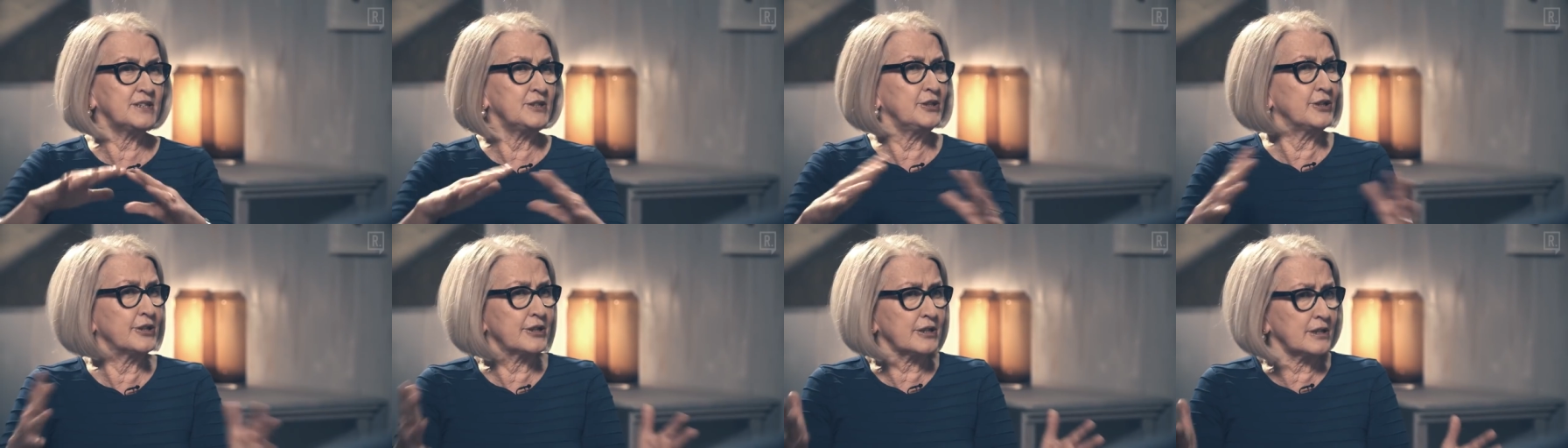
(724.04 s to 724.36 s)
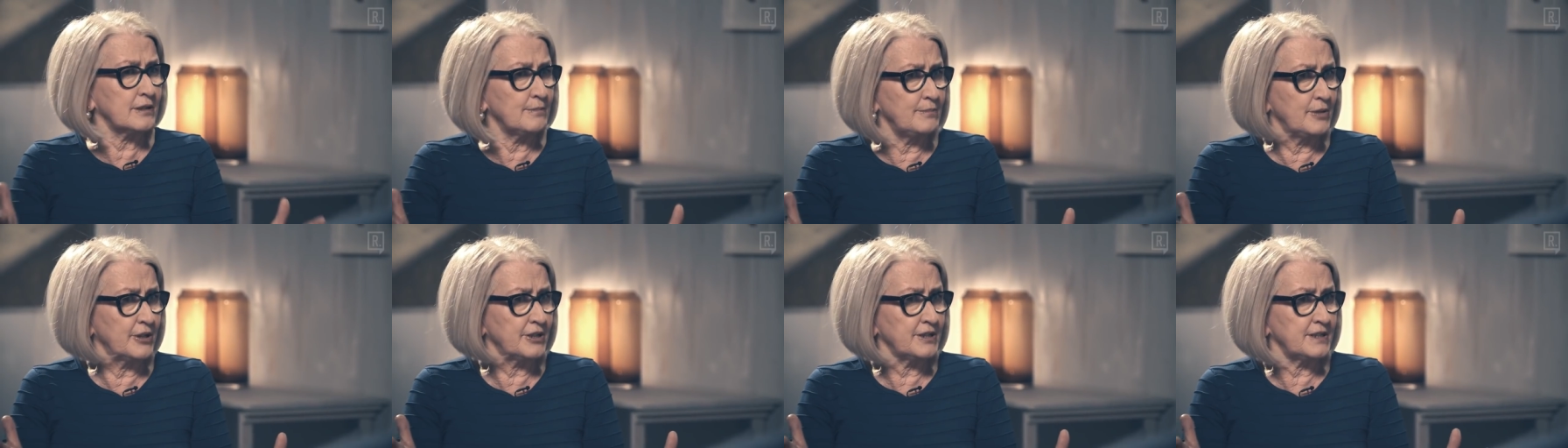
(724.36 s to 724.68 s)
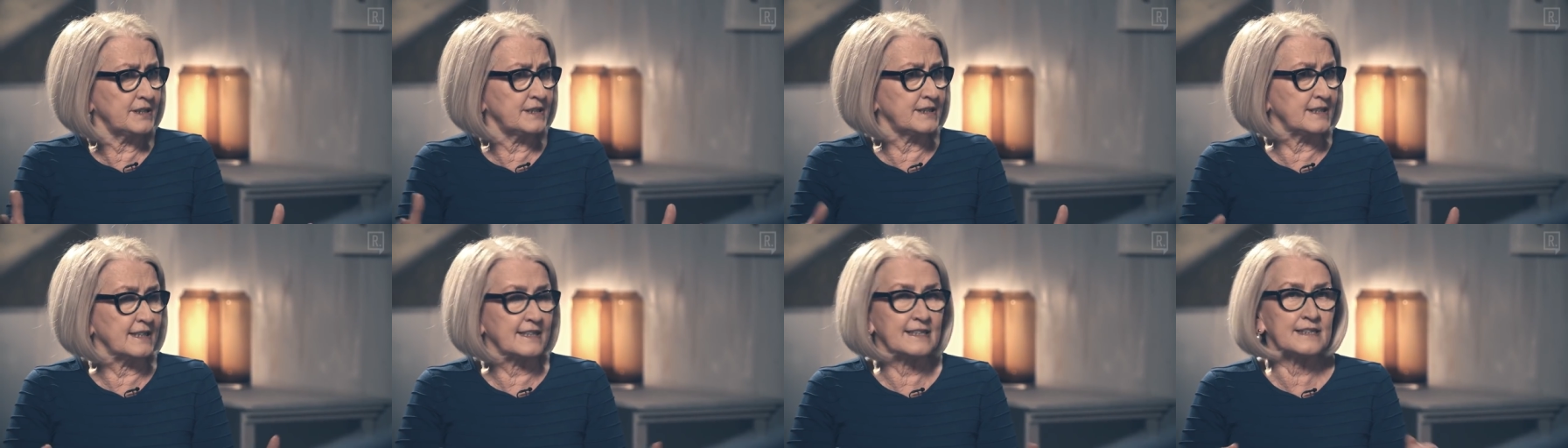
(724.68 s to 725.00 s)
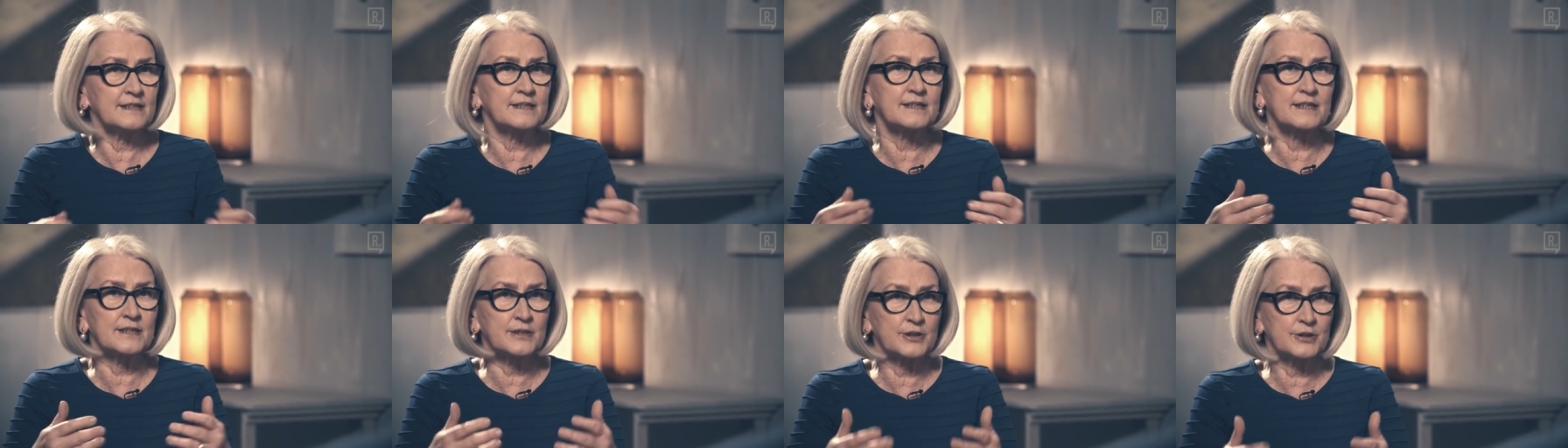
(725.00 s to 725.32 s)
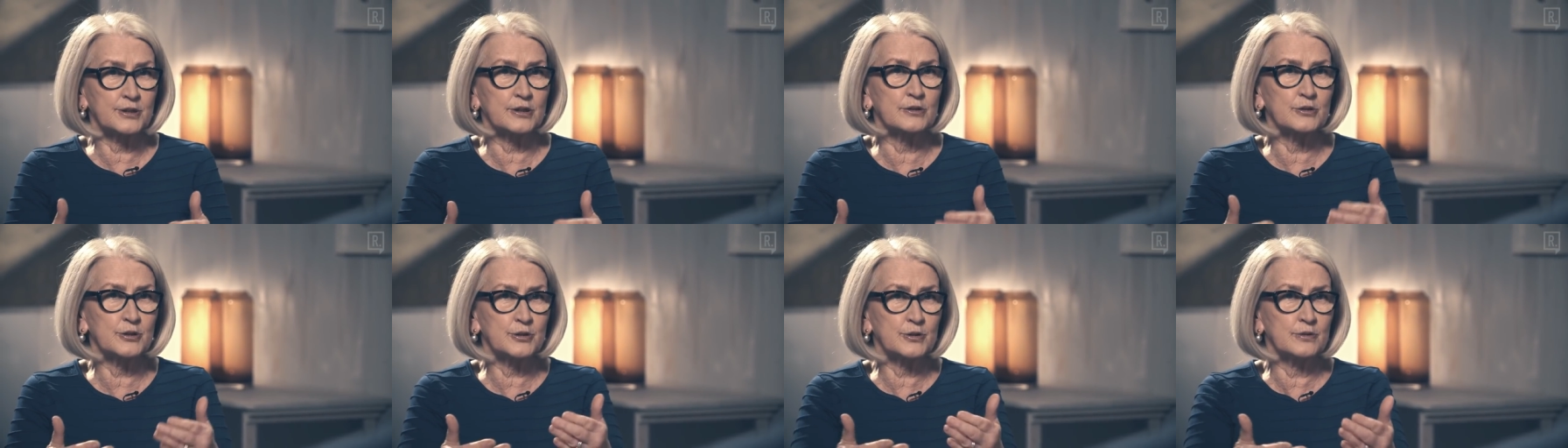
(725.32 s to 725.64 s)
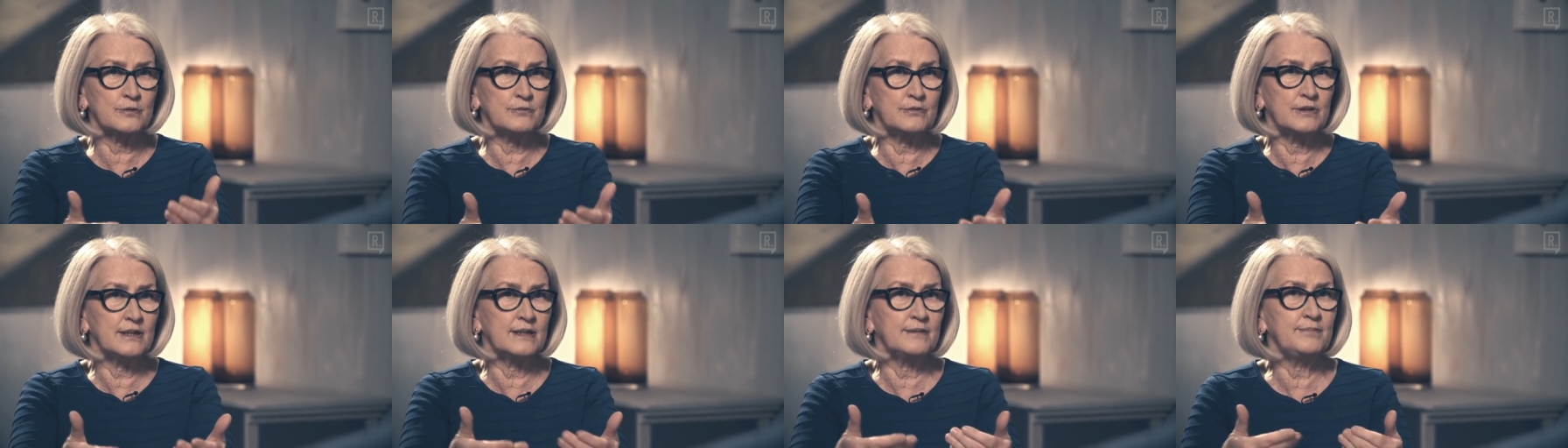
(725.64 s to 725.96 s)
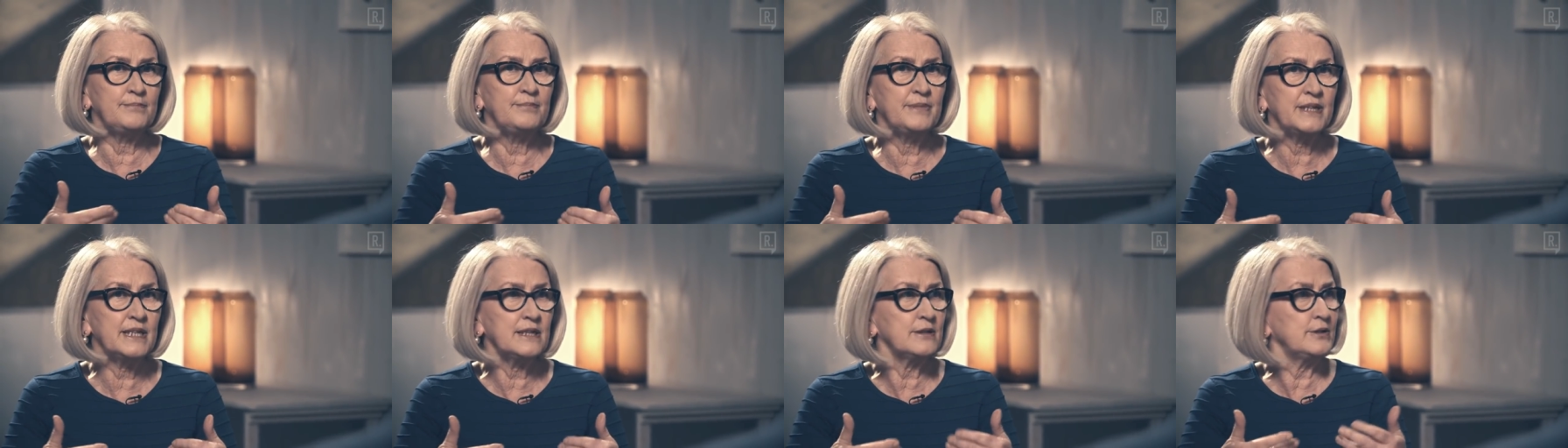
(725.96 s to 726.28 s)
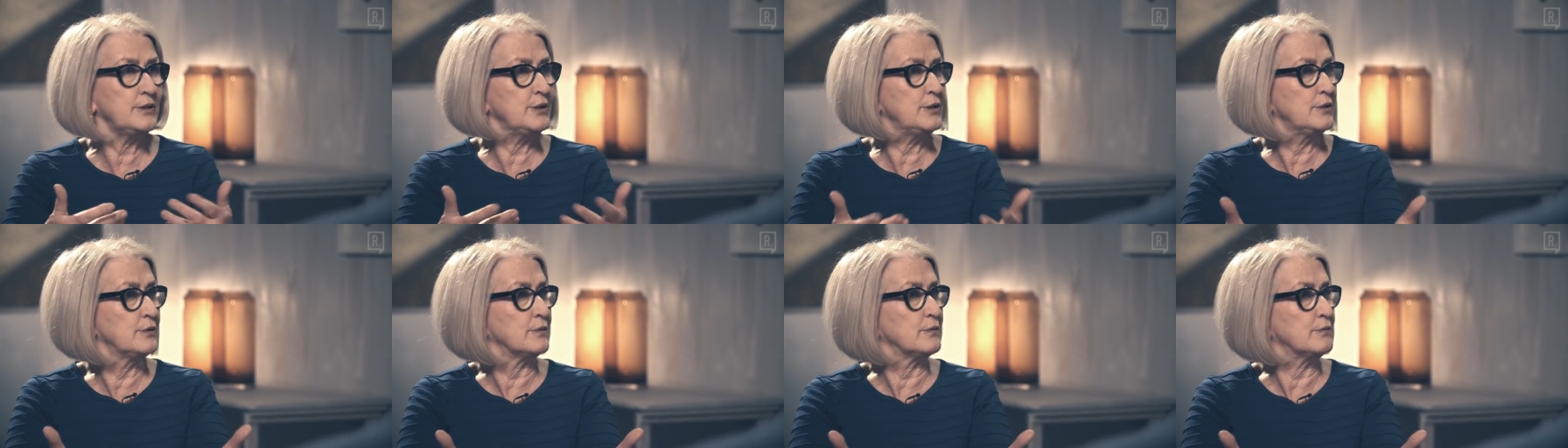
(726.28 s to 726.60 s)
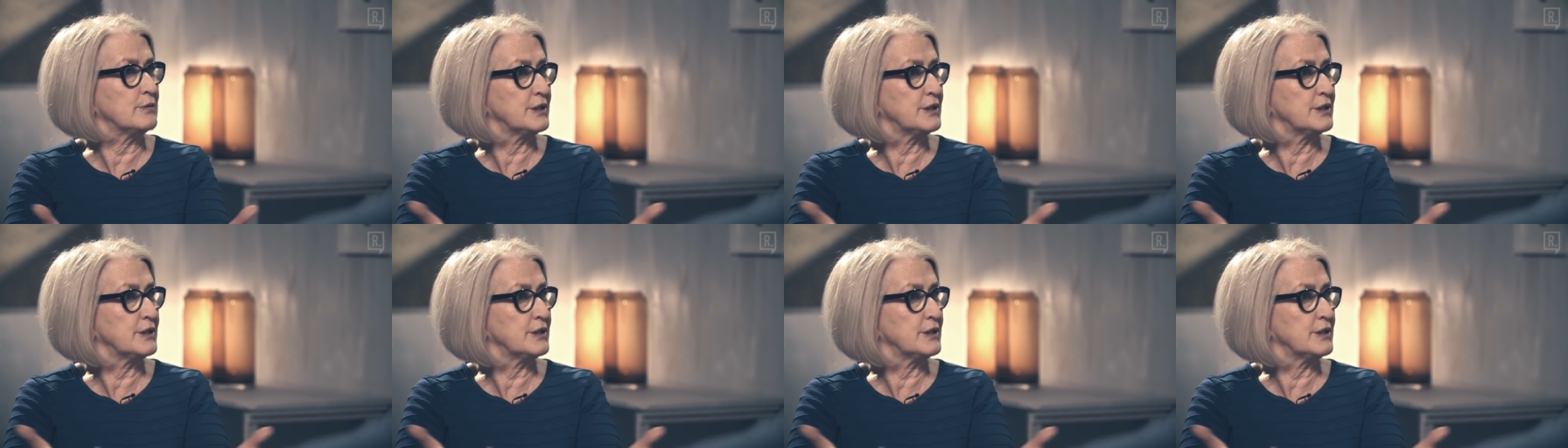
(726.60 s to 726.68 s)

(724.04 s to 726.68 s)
it's not a commodity. It's a social... me and you,